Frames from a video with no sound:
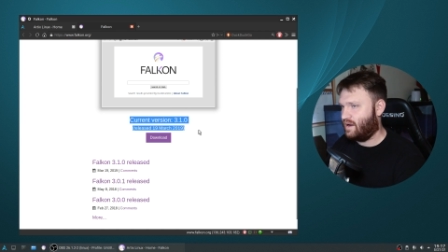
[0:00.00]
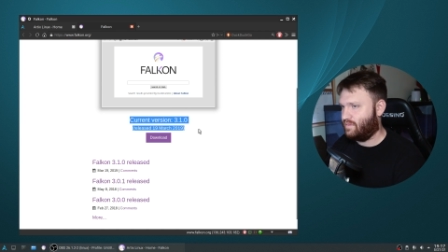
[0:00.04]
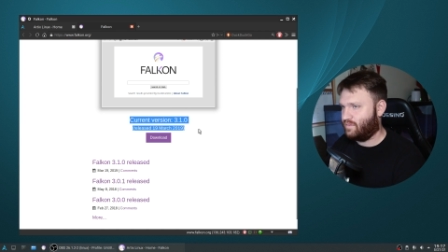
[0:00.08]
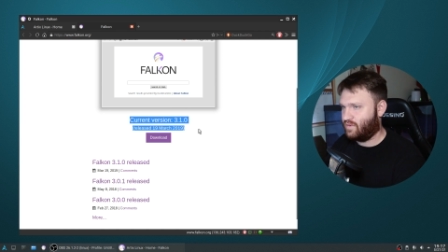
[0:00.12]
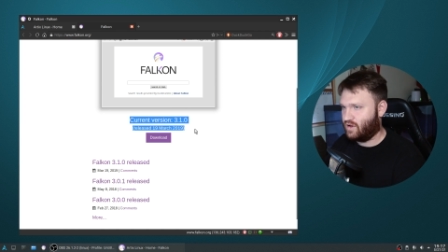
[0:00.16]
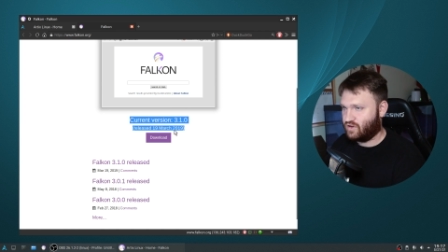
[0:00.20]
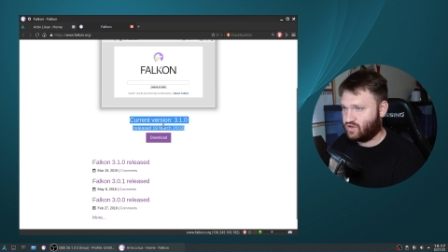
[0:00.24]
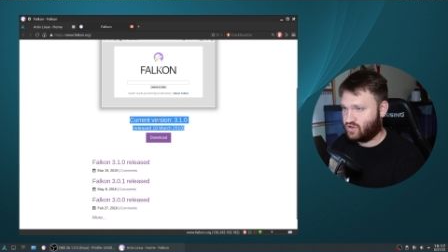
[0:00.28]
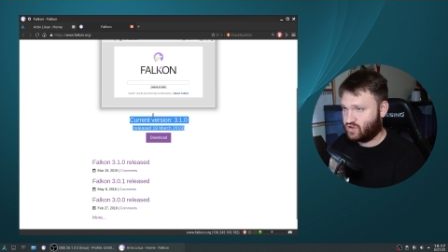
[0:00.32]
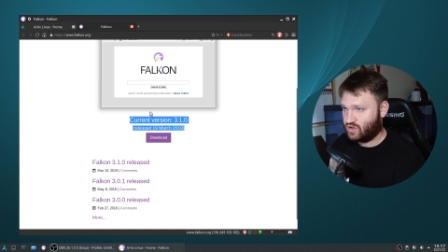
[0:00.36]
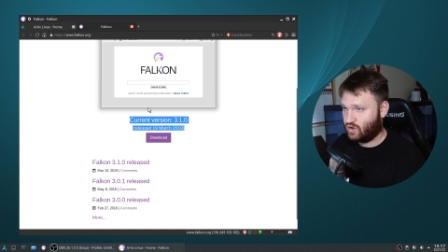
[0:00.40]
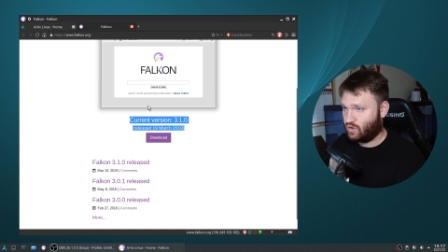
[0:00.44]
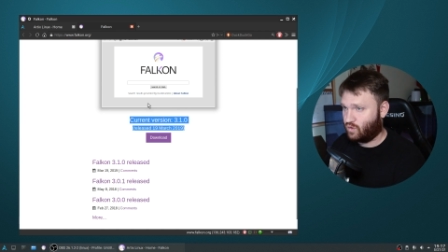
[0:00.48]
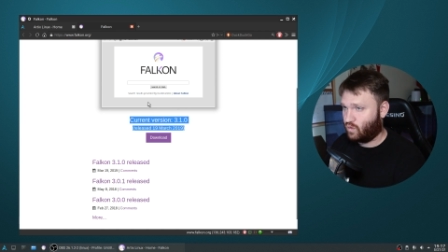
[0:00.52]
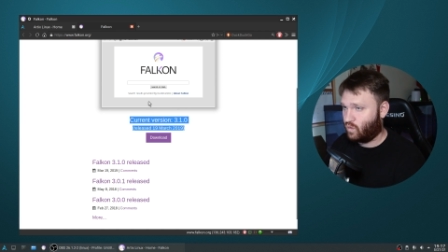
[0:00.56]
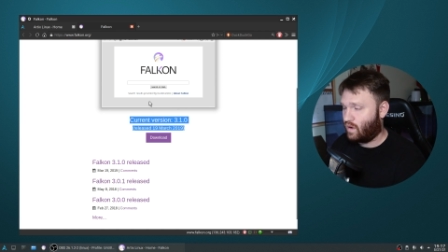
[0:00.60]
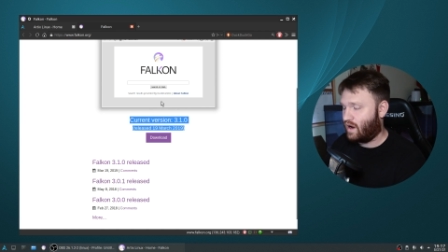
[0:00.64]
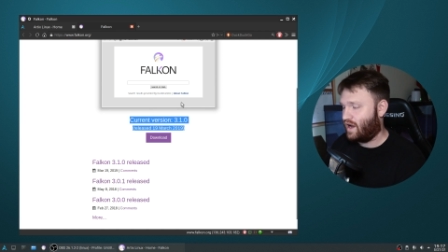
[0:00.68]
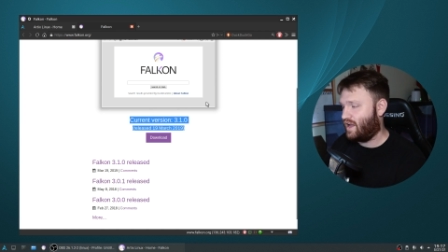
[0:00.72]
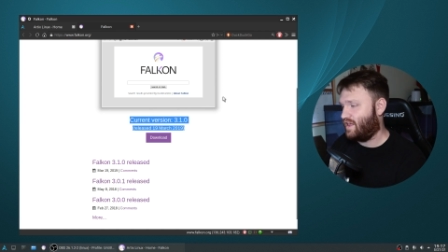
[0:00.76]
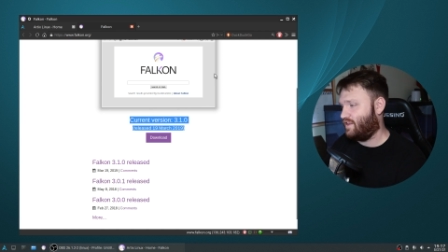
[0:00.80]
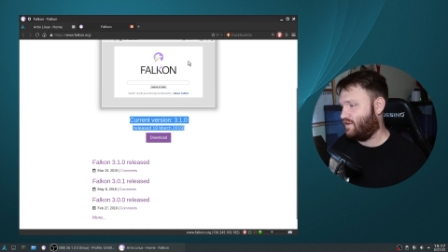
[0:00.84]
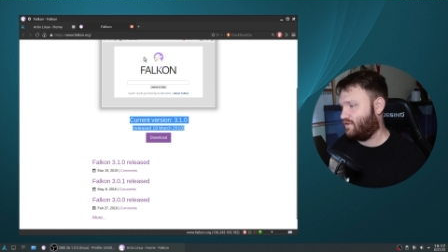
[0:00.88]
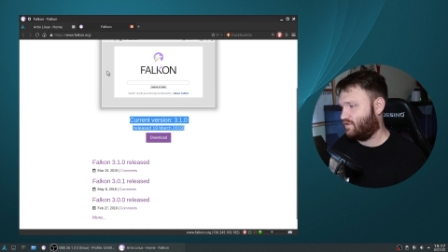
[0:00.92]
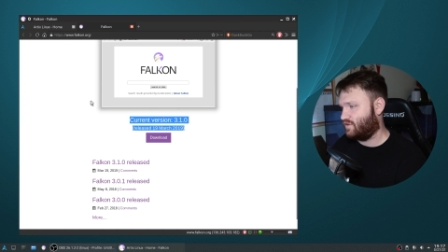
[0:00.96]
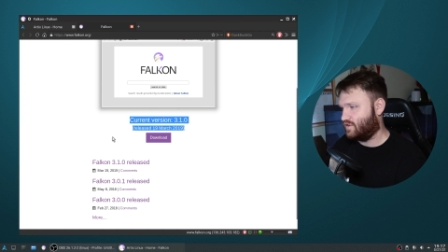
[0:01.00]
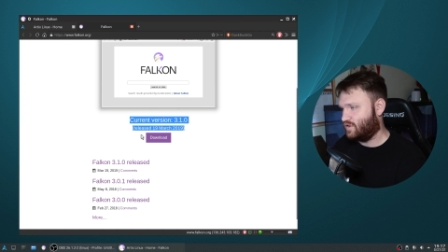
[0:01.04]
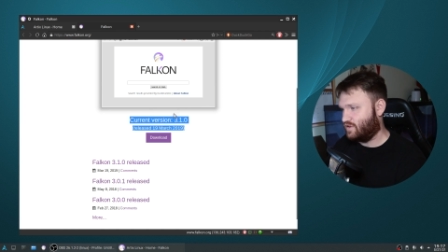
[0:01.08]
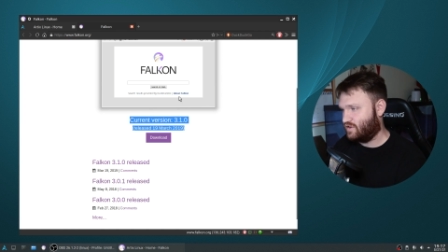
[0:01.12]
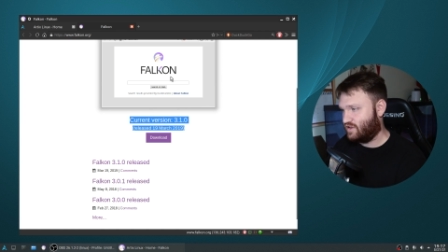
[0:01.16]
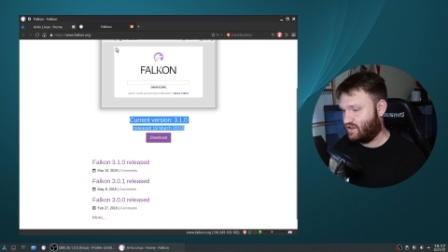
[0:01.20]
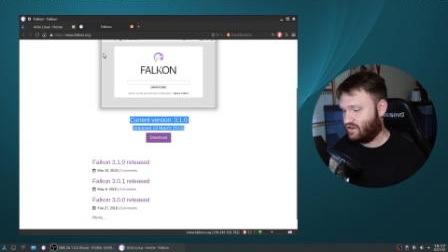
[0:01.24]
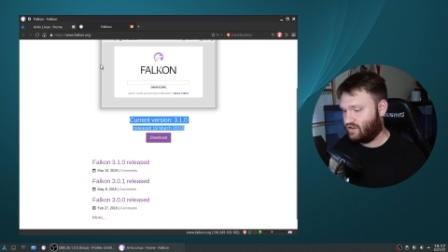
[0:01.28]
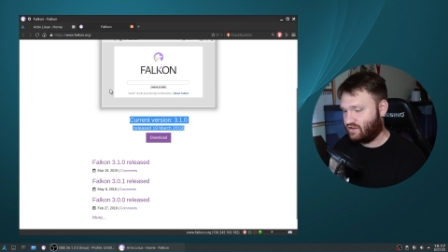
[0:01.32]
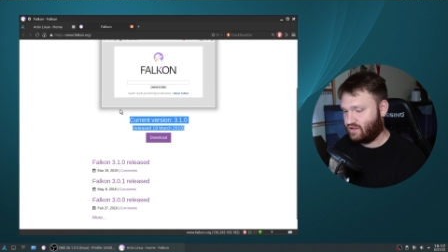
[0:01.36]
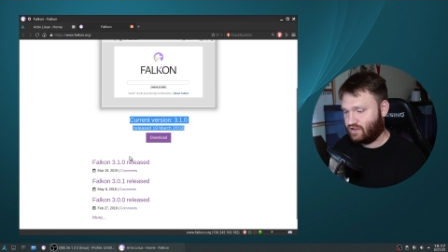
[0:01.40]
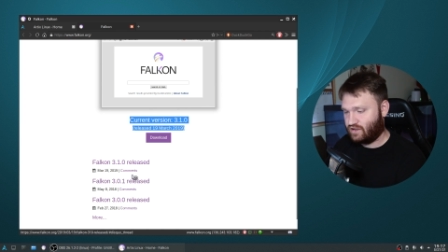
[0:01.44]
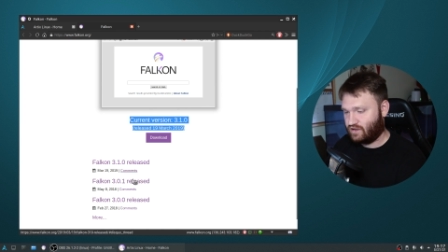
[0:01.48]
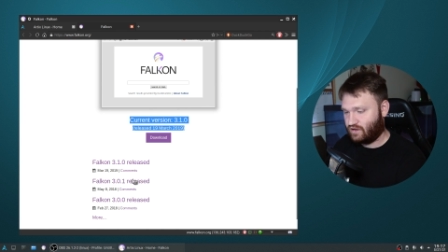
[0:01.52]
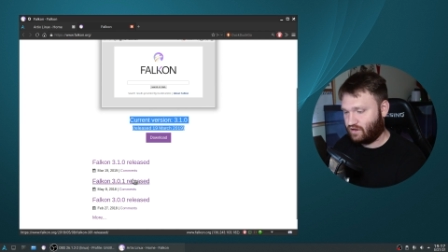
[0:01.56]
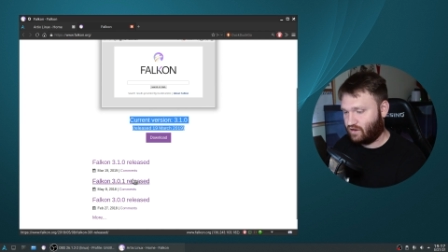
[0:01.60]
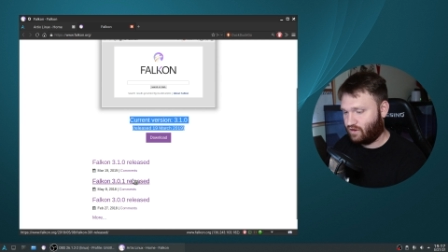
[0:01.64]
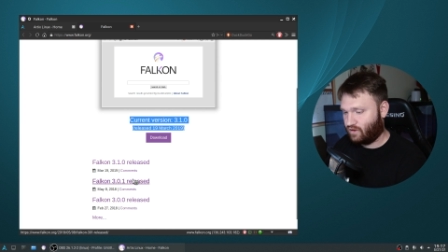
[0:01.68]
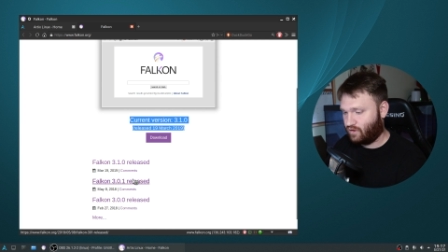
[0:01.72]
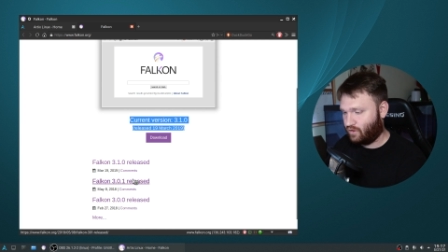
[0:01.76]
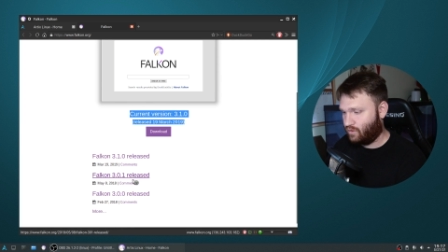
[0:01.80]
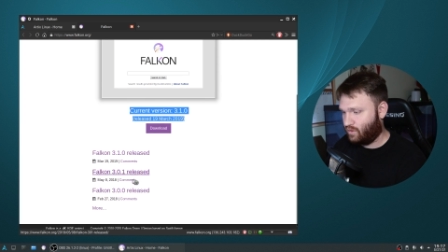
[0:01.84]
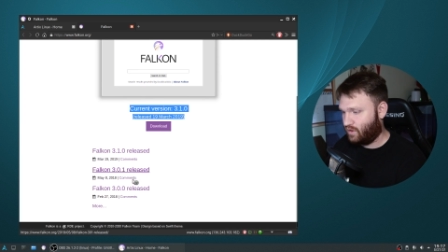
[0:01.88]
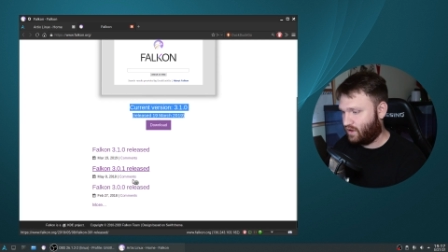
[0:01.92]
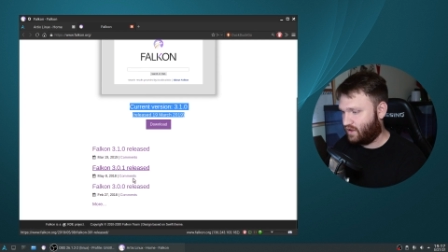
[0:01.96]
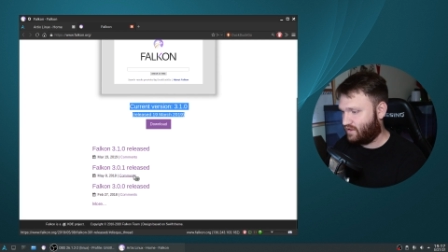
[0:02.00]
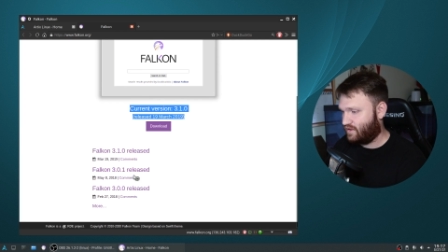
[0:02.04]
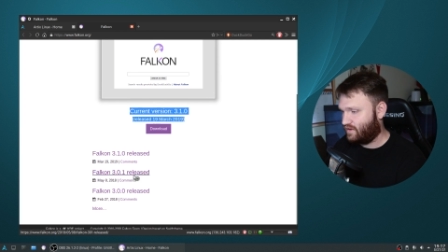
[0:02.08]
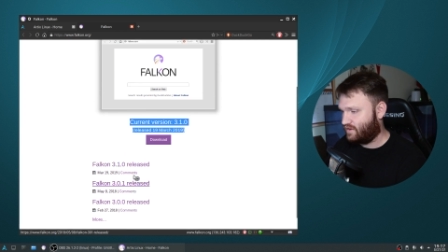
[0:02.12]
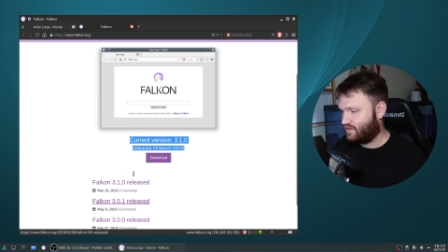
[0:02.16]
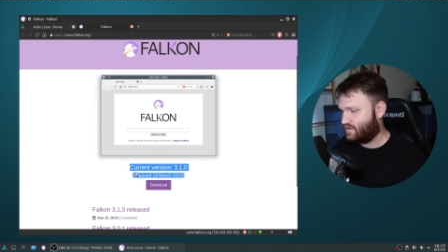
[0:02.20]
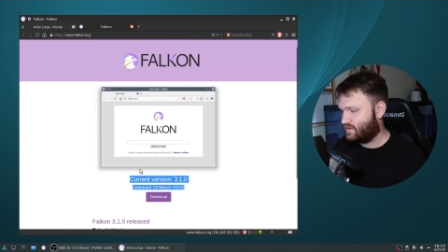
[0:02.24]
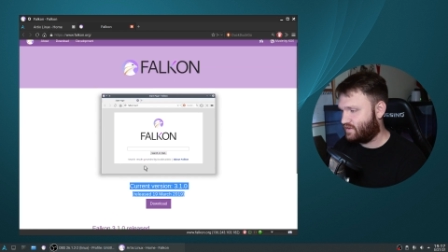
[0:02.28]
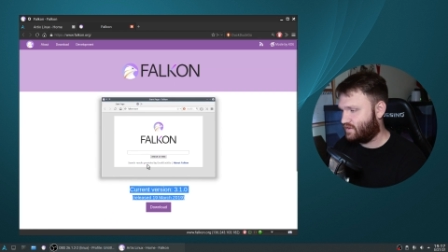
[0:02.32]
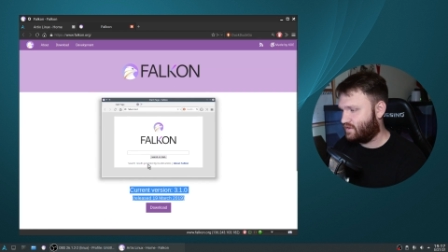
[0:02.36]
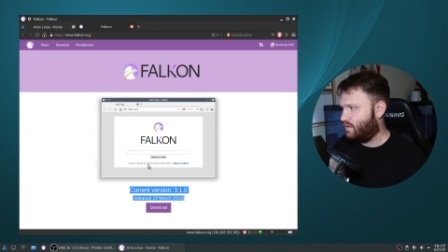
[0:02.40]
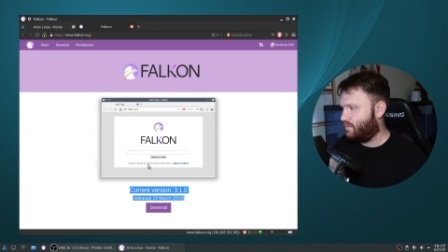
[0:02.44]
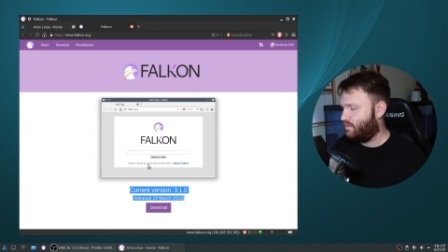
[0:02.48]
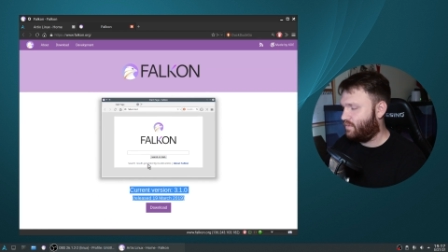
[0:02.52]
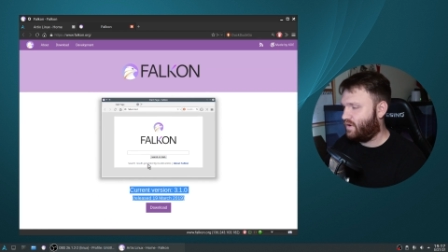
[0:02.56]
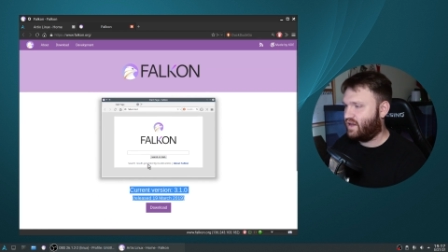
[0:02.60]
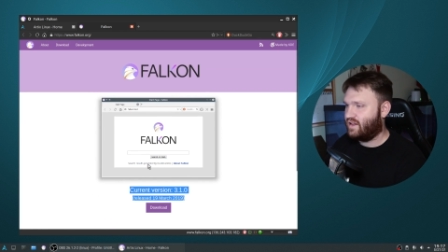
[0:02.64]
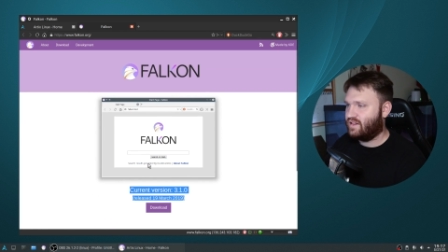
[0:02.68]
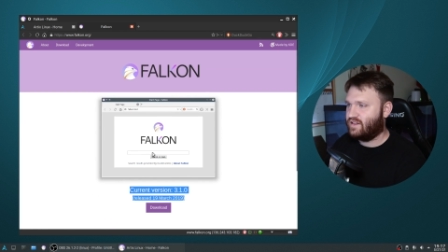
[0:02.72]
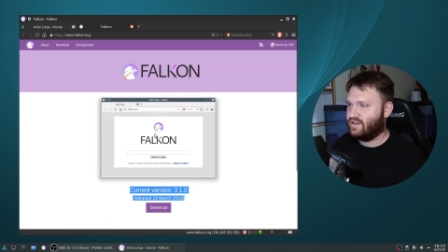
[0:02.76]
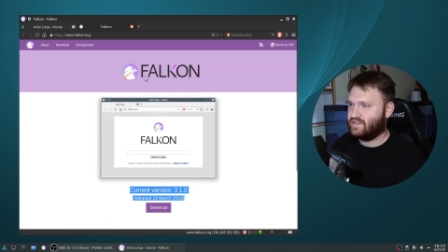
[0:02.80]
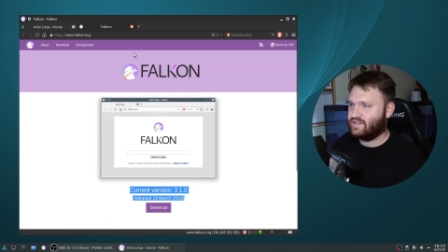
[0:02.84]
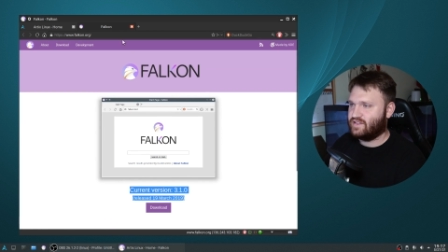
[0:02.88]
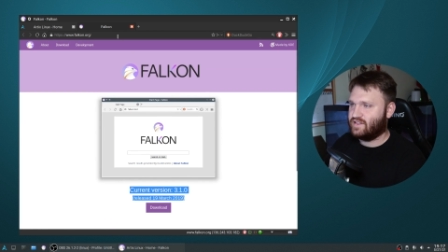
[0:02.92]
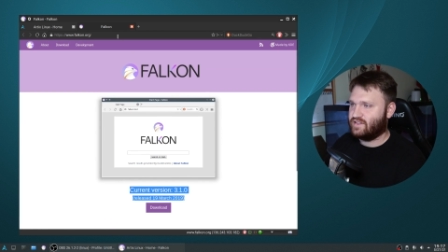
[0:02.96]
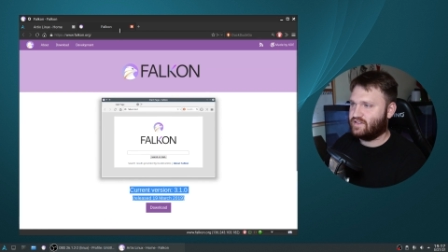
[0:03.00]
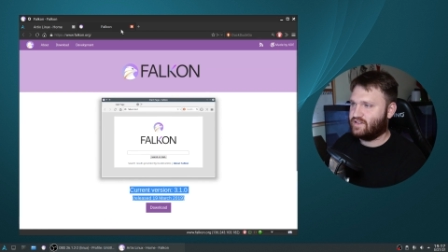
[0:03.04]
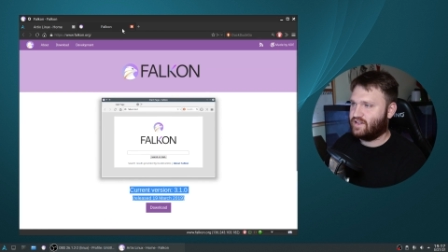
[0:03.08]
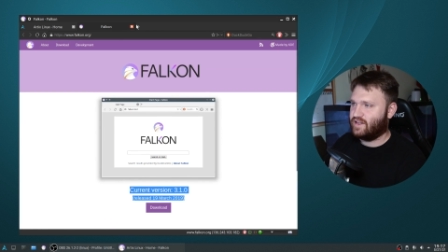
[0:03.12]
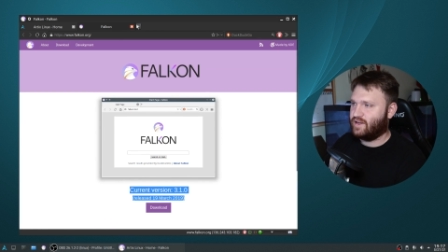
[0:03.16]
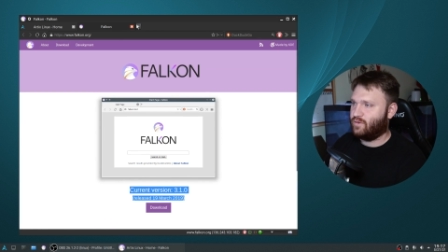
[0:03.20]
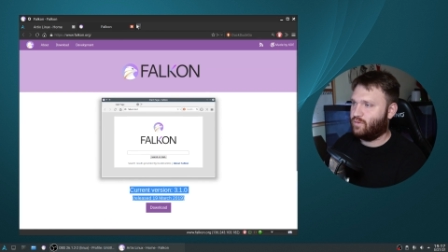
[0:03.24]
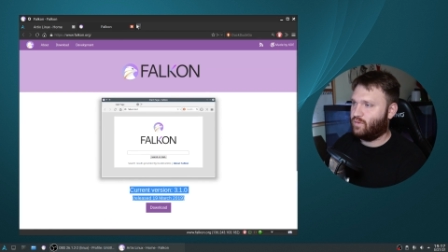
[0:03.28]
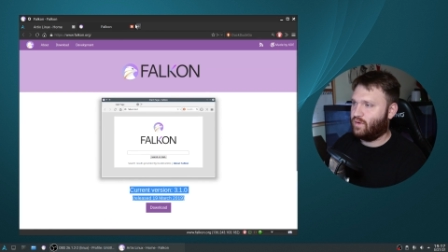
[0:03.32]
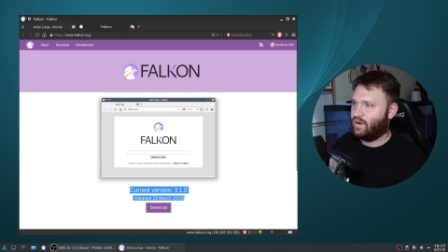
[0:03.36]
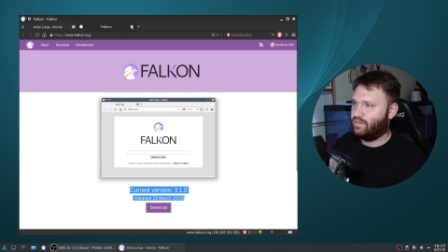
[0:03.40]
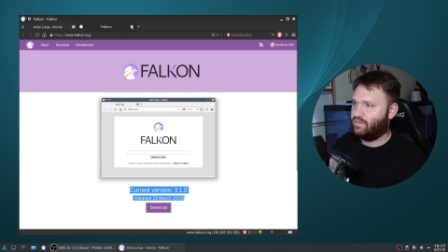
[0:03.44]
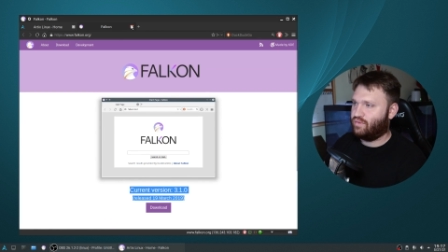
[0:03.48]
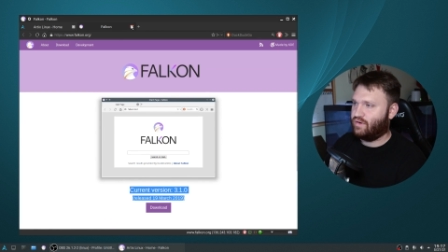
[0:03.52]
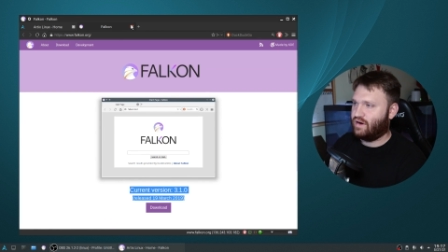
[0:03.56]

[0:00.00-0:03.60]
I'm not sure why they're still including this, but this is the web